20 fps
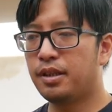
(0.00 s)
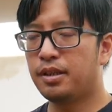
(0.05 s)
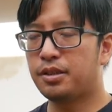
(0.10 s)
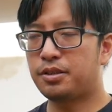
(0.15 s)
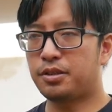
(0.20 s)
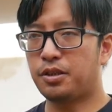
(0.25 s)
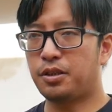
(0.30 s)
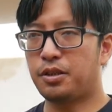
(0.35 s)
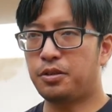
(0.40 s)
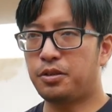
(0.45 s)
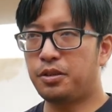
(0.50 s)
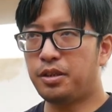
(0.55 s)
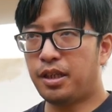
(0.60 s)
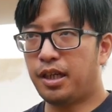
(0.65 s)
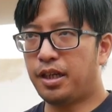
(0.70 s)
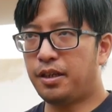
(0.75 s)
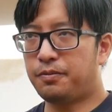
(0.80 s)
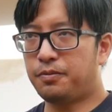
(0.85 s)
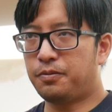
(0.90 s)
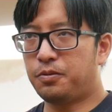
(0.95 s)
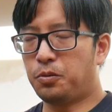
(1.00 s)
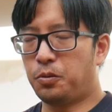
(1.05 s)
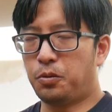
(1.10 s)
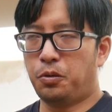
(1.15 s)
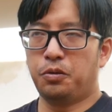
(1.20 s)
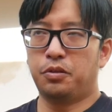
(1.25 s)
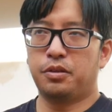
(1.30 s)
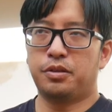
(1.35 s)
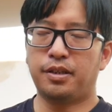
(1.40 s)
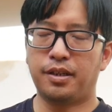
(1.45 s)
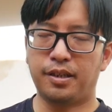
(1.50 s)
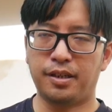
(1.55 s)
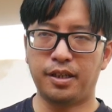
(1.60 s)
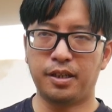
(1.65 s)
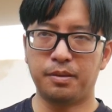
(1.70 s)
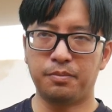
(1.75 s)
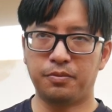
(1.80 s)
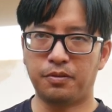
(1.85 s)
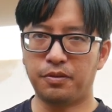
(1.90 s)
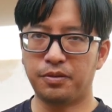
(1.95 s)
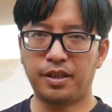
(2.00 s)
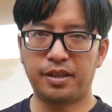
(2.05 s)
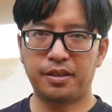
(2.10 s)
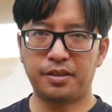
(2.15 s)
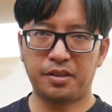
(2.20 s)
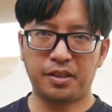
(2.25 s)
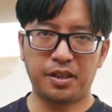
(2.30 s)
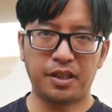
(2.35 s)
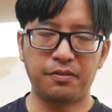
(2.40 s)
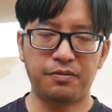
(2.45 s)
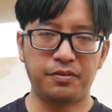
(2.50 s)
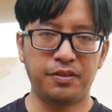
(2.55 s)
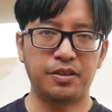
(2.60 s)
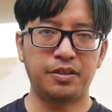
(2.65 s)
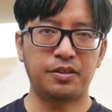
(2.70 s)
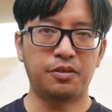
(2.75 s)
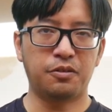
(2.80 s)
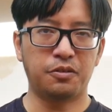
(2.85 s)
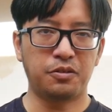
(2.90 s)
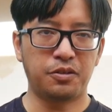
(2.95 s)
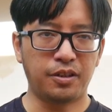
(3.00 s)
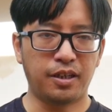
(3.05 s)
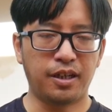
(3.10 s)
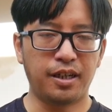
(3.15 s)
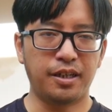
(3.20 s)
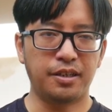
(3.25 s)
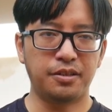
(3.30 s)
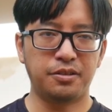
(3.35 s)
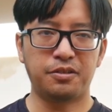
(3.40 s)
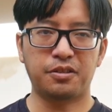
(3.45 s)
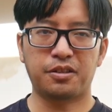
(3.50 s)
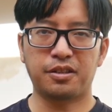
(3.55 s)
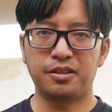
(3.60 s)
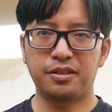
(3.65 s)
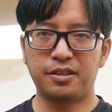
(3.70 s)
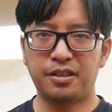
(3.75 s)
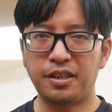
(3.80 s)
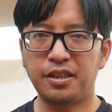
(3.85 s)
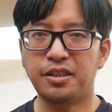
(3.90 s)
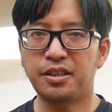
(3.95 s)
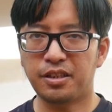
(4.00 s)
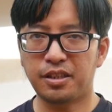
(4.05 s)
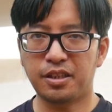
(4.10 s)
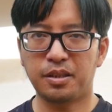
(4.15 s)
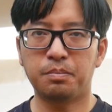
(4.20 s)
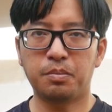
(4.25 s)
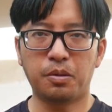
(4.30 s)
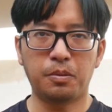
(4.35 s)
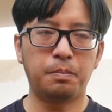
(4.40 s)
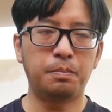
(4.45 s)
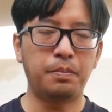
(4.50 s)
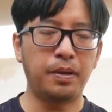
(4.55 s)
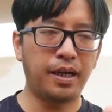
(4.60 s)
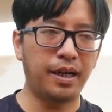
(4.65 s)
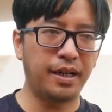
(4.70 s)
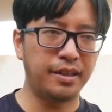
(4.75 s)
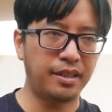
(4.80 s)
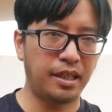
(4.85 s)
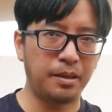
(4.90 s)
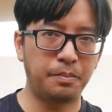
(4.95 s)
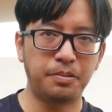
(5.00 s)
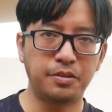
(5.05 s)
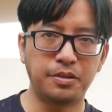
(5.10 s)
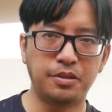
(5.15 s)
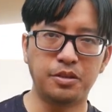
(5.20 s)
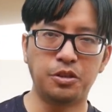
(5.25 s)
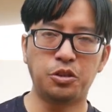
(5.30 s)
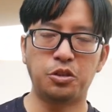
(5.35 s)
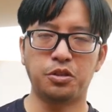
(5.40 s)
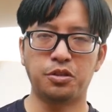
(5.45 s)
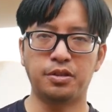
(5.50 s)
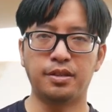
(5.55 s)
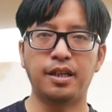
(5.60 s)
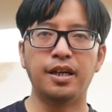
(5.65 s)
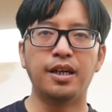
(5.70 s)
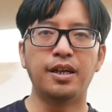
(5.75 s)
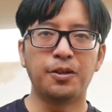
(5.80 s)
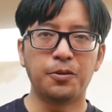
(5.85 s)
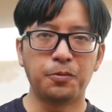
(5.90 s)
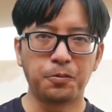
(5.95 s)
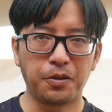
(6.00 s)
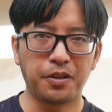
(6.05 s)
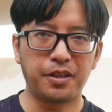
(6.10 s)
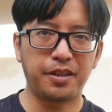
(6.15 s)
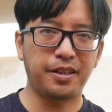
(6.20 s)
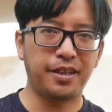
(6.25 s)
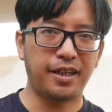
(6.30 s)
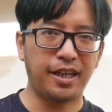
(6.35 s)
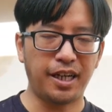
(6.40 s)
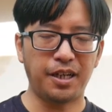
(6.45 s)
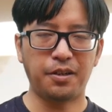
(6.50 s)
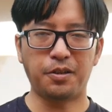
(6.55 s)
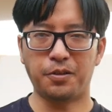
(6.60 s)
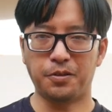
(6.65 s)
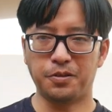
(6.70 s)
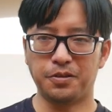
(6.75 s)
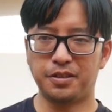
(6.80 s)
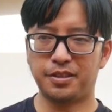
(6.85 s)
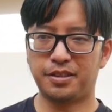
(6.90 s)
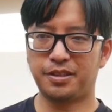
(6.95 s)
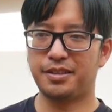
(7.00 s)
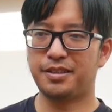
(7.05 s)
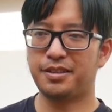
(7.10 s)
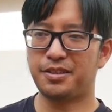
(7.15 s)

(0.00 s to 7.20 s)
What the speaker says: So you have all the time for that evening or night to continually bombard that position with arrows.